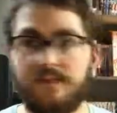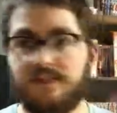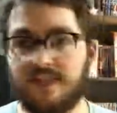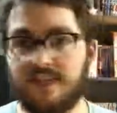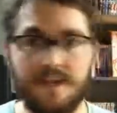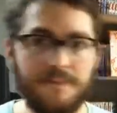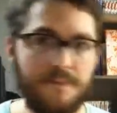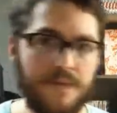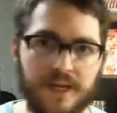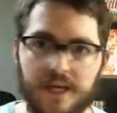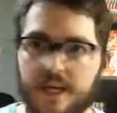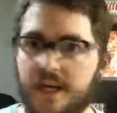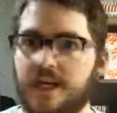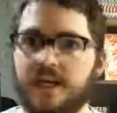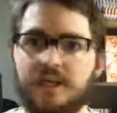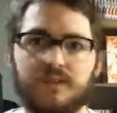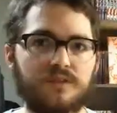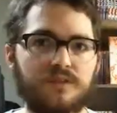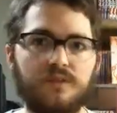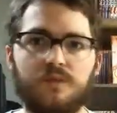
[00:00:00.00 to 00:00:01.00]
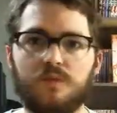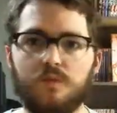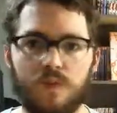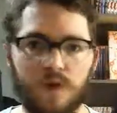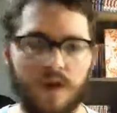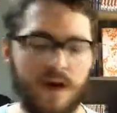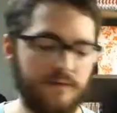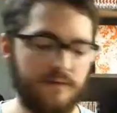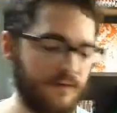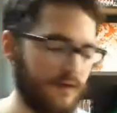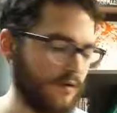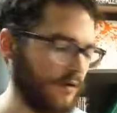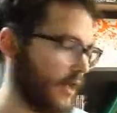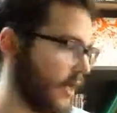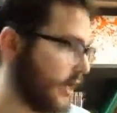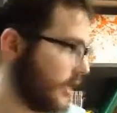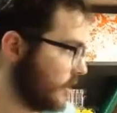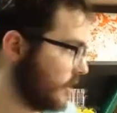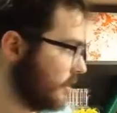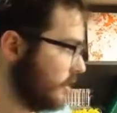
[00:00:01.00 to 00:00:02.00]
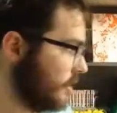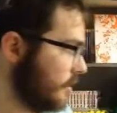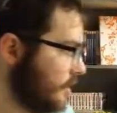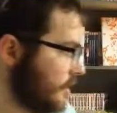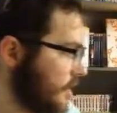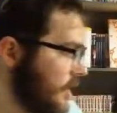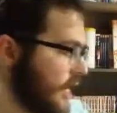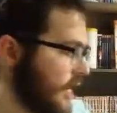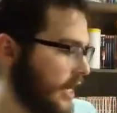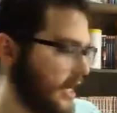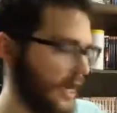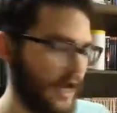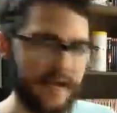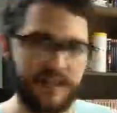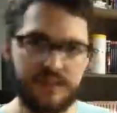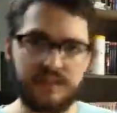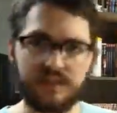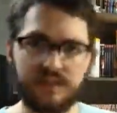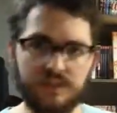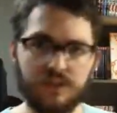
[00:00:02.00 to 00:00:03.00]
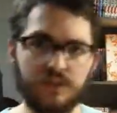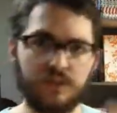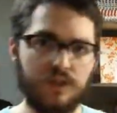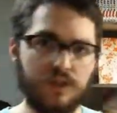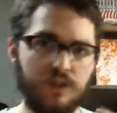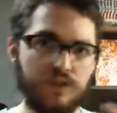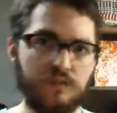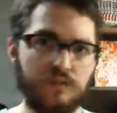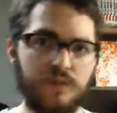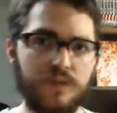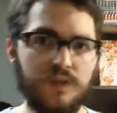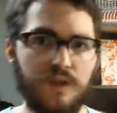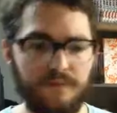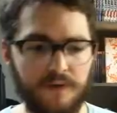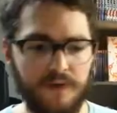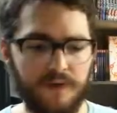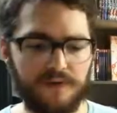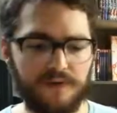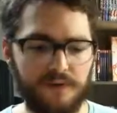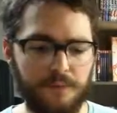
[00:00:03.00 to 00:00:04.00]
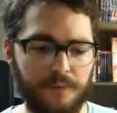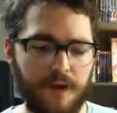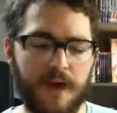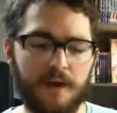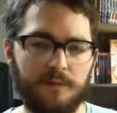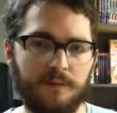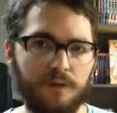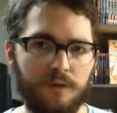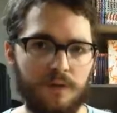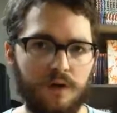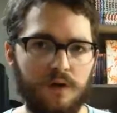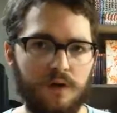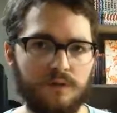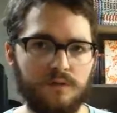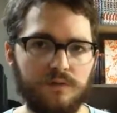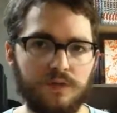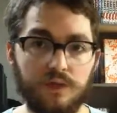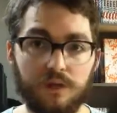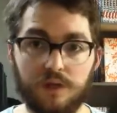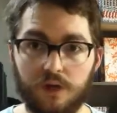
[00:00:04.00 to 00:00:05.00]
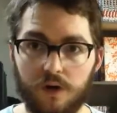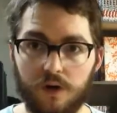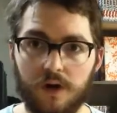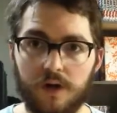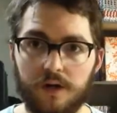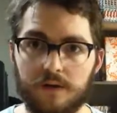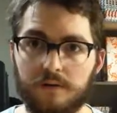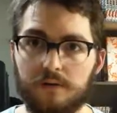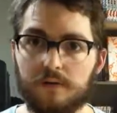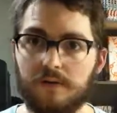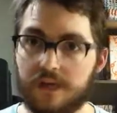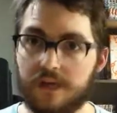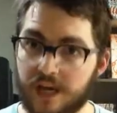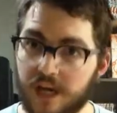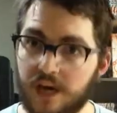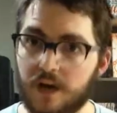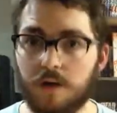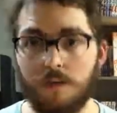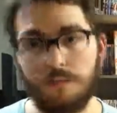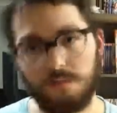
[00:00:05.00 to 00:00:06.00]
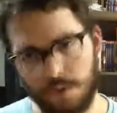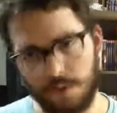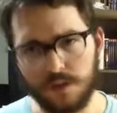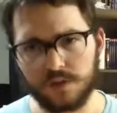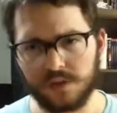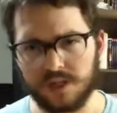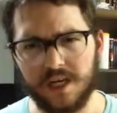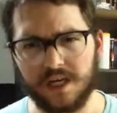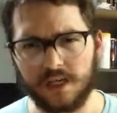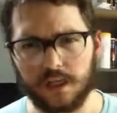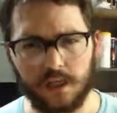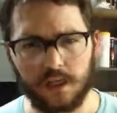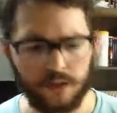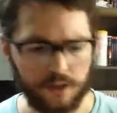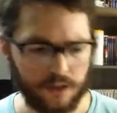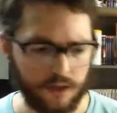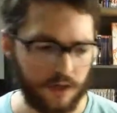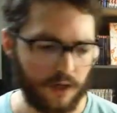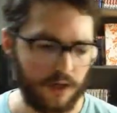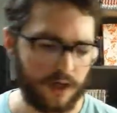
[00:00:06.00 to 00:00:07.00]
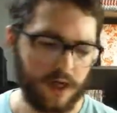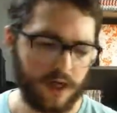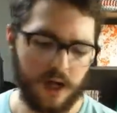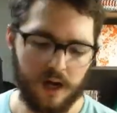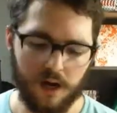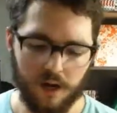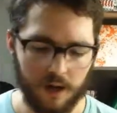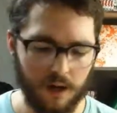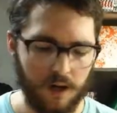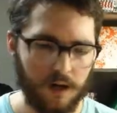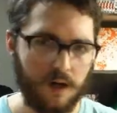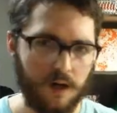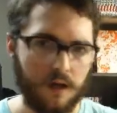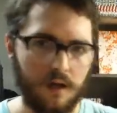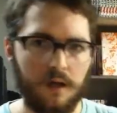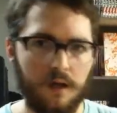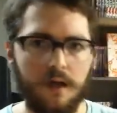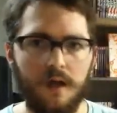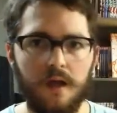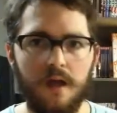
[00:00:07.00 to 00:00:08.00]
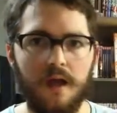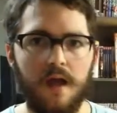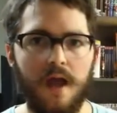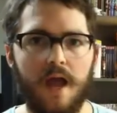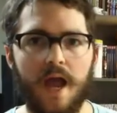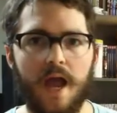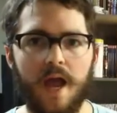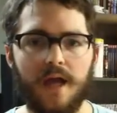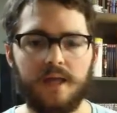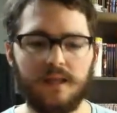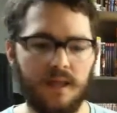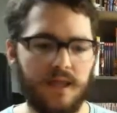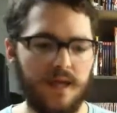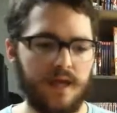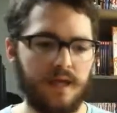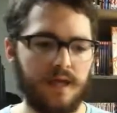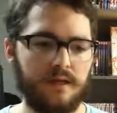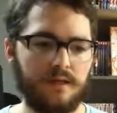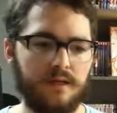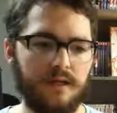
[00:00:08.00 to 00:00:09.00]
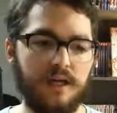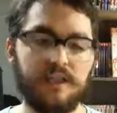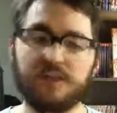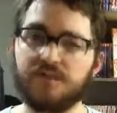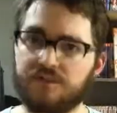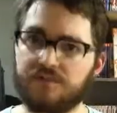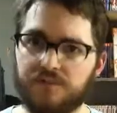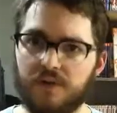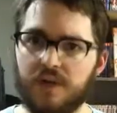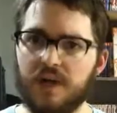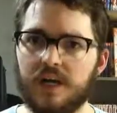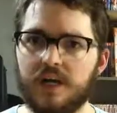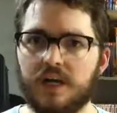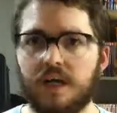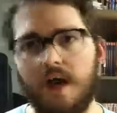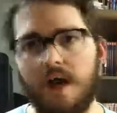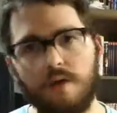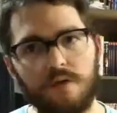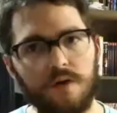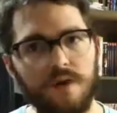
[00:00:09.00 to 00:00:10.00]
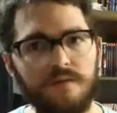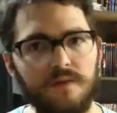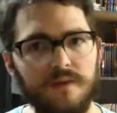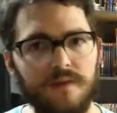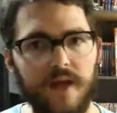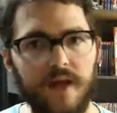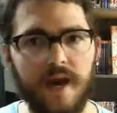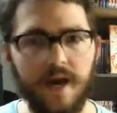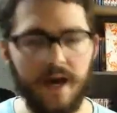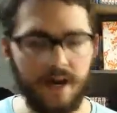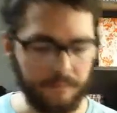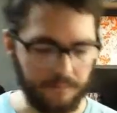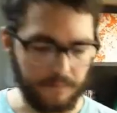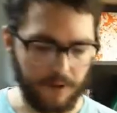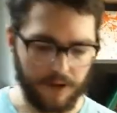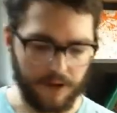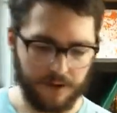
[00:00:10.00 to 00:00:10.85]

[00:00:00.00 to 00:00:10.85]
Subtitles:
DPS or whatever, like, it's still usable enough and it's compatible with all of your current gear, most likely your current gear, and, like, it's fun. I'll give it that.